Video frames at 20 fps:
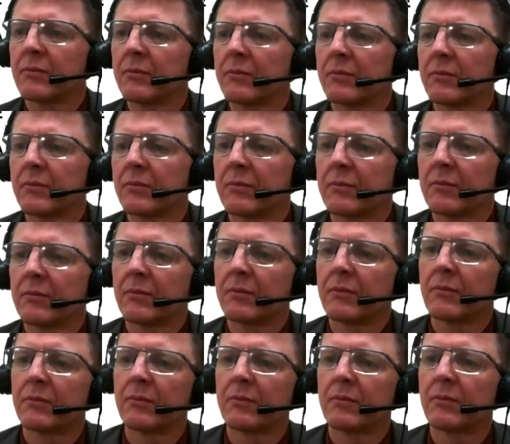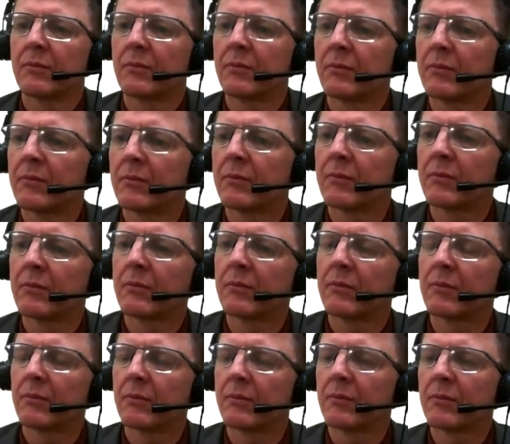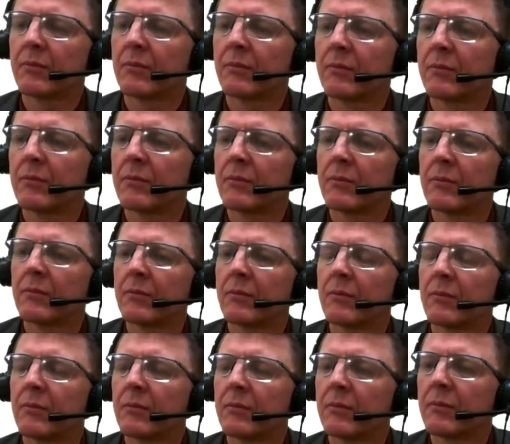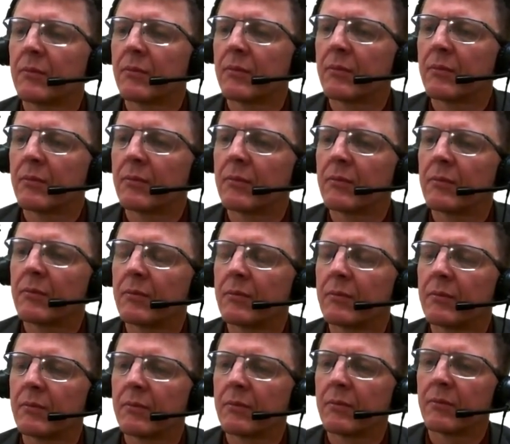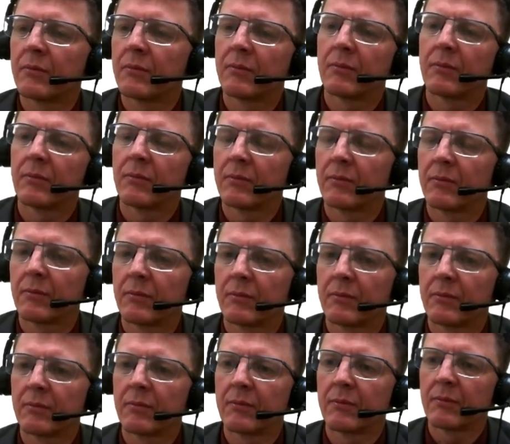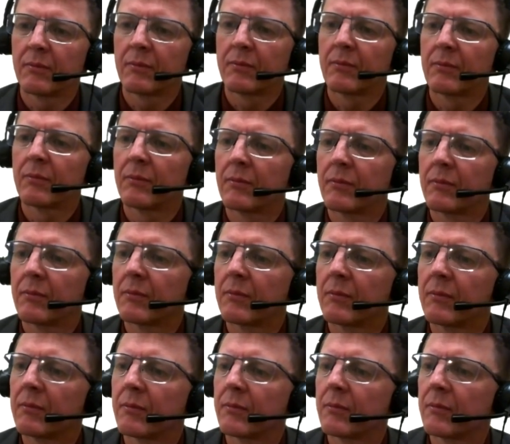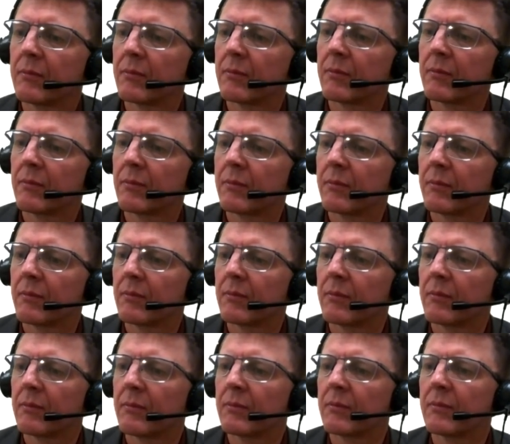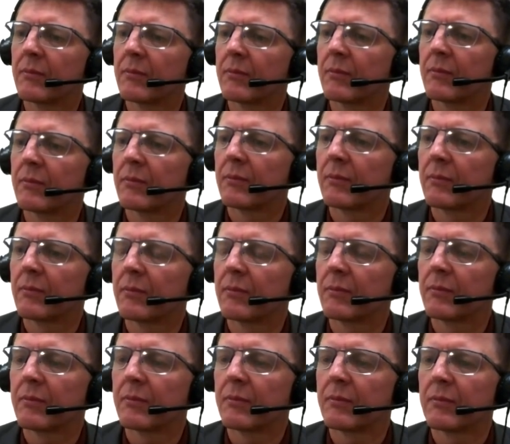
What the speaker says: The person shown says nothing.